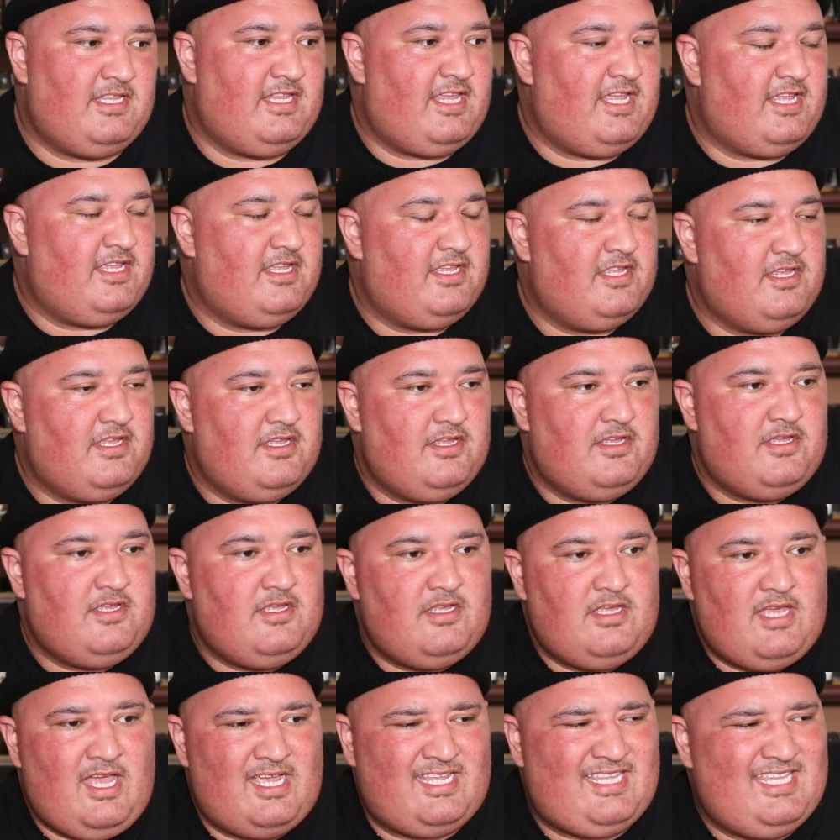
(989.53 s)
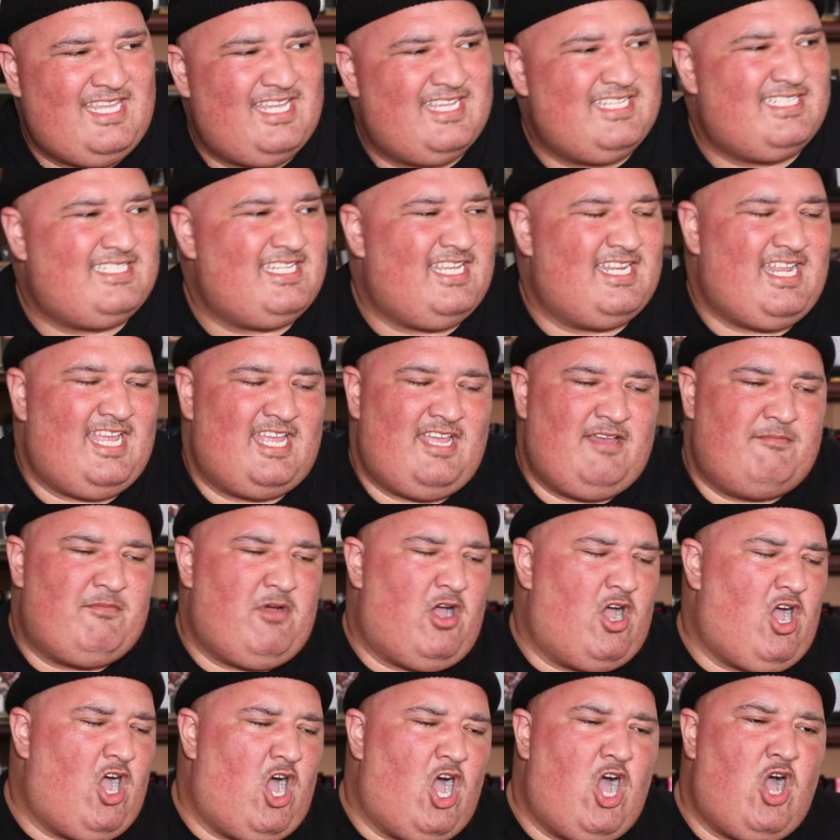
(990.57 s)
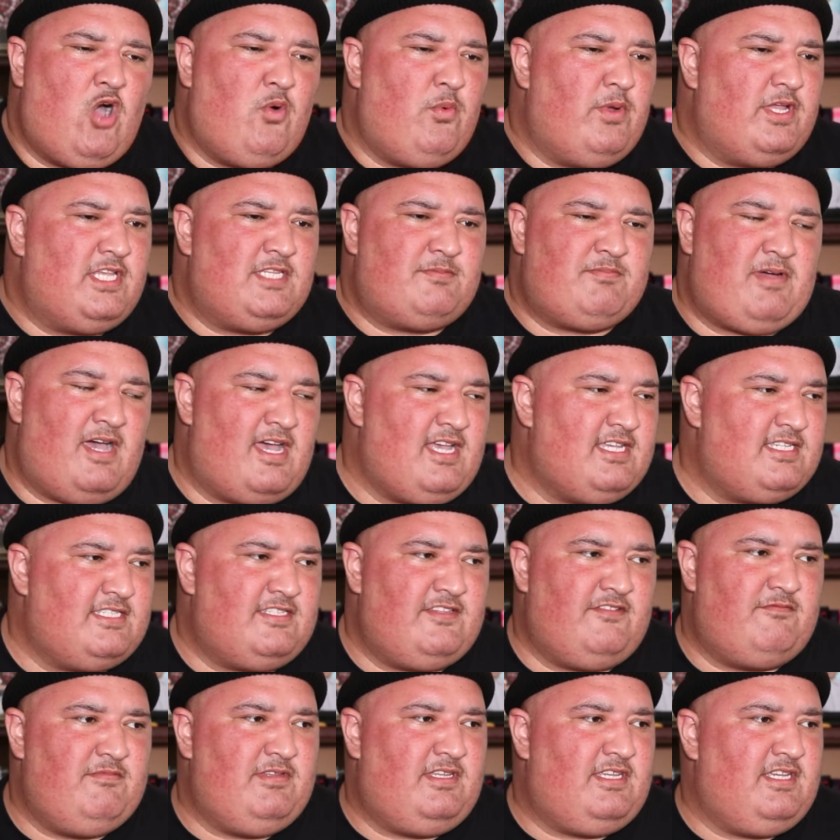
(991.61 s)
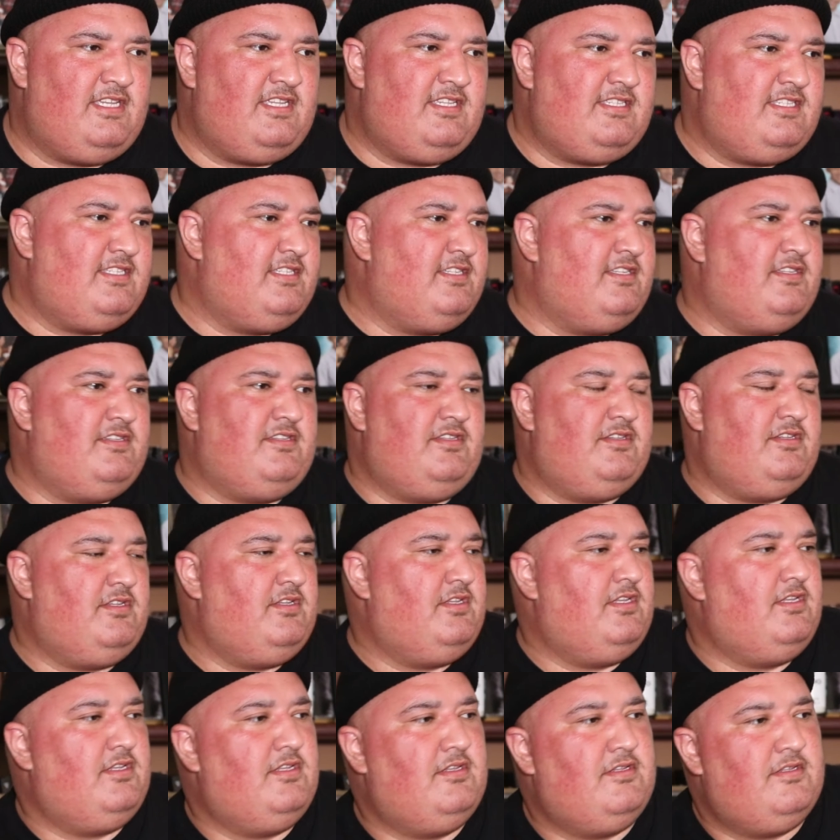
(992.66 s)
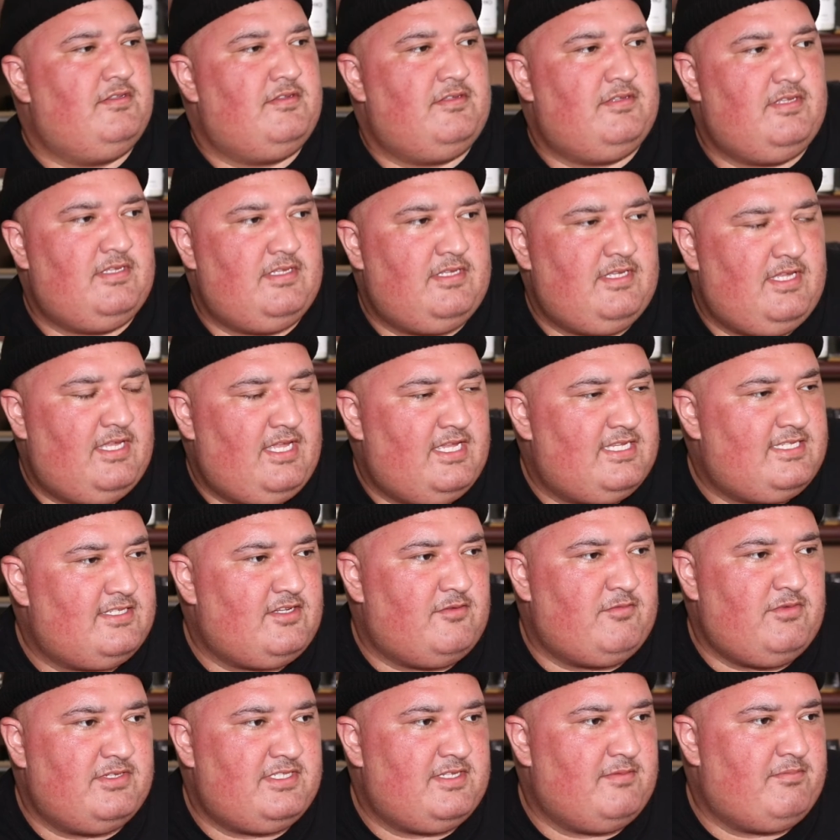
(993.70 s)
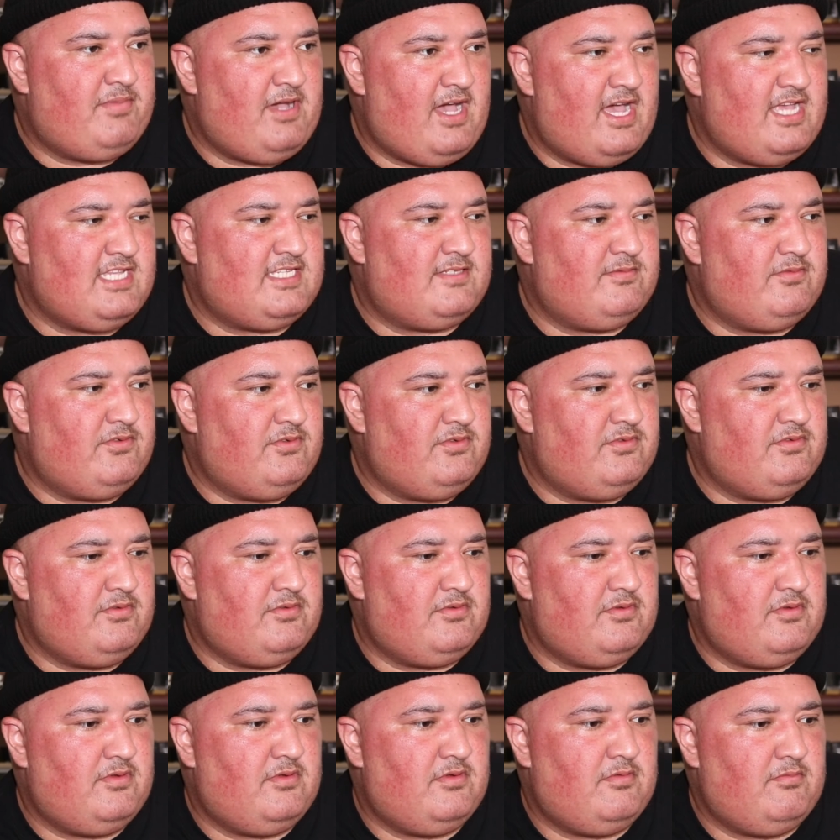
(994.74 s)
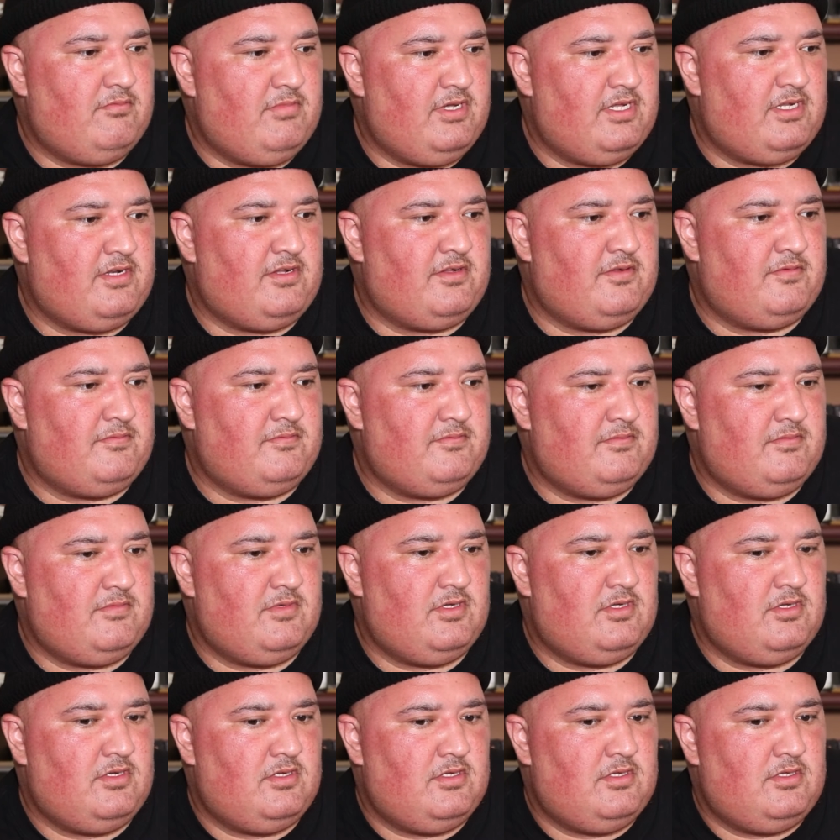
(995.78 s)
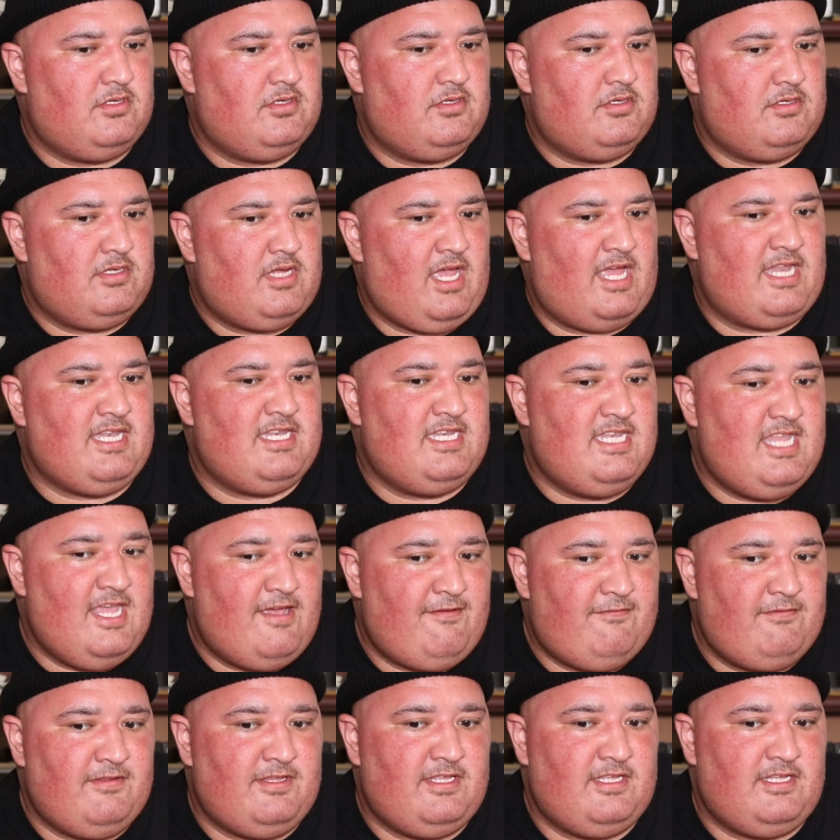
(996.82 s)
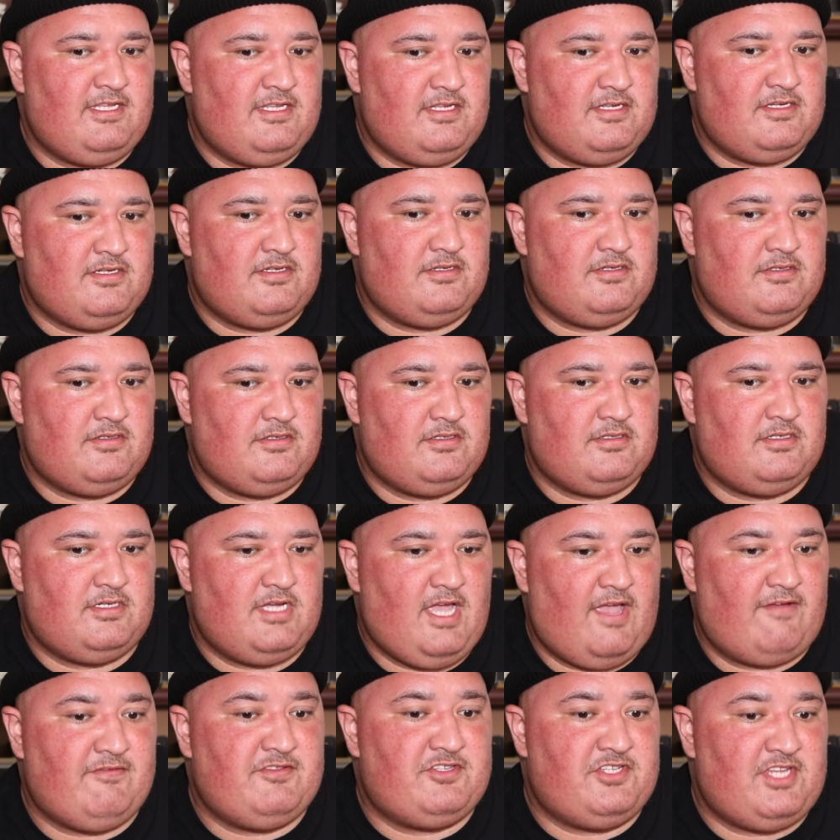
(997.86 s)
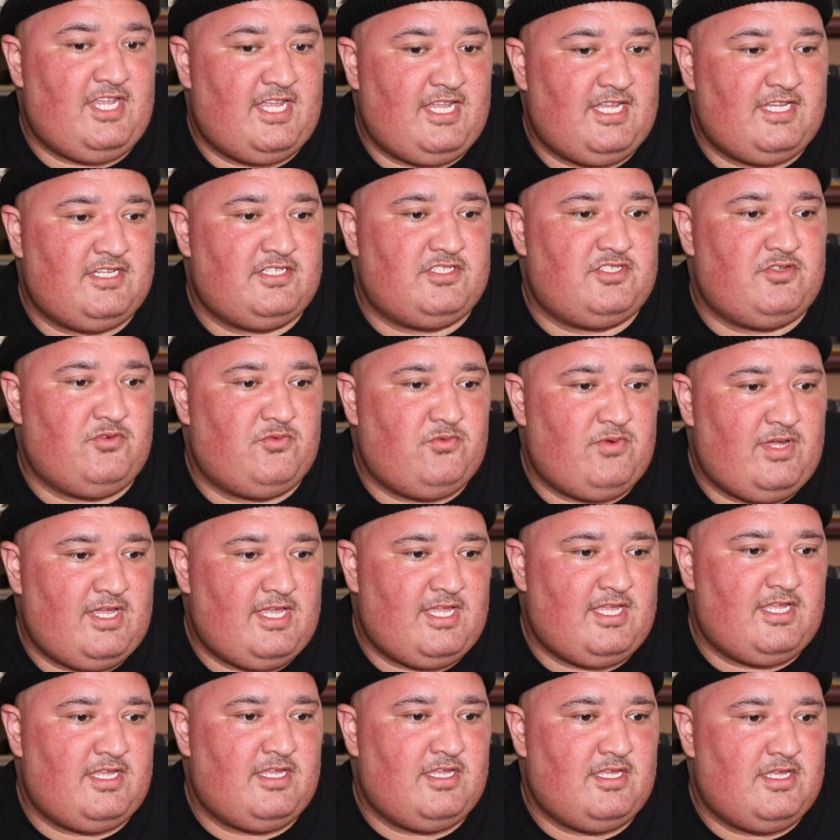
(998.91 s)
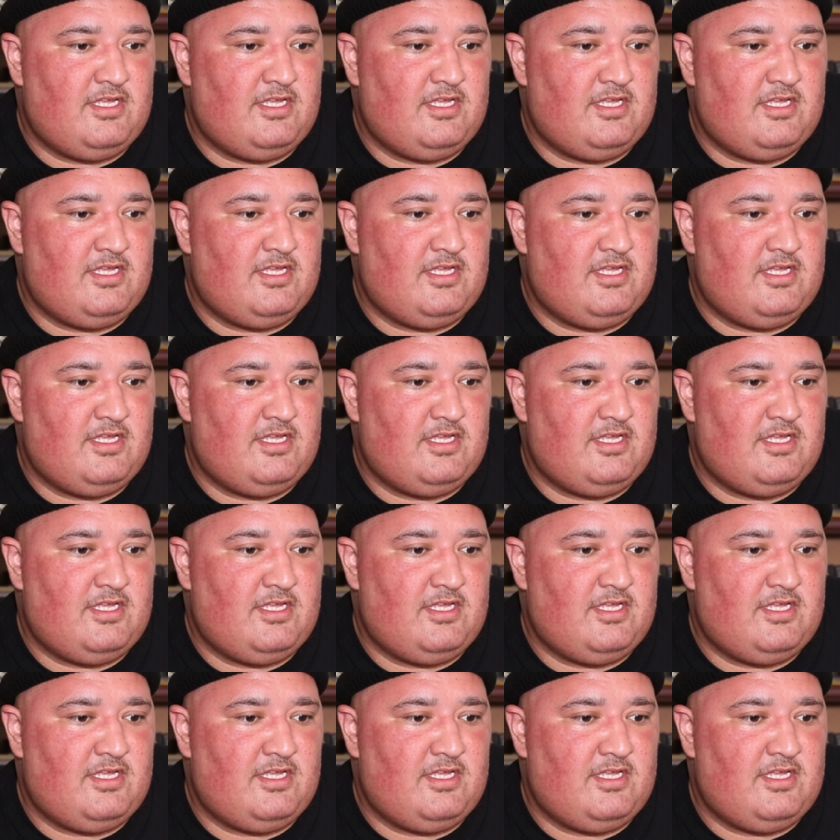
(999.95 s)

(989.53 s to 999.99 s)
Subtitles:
Like, I can't say that I'm always positive because that's almost impossible, but I definitely have changed the way